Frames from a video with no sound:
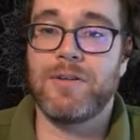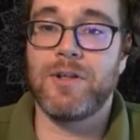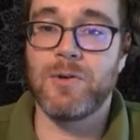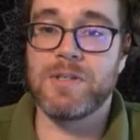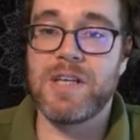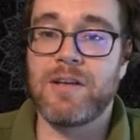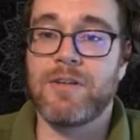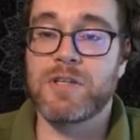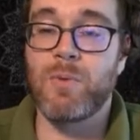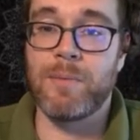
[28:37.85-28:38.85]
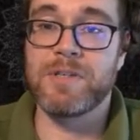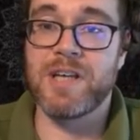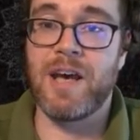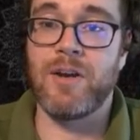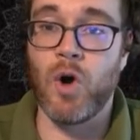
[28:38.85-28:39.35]
using this
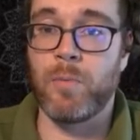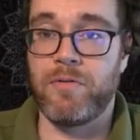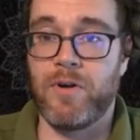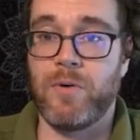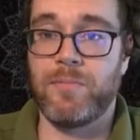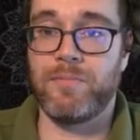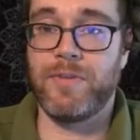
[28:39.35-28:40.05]
website, OpaVote,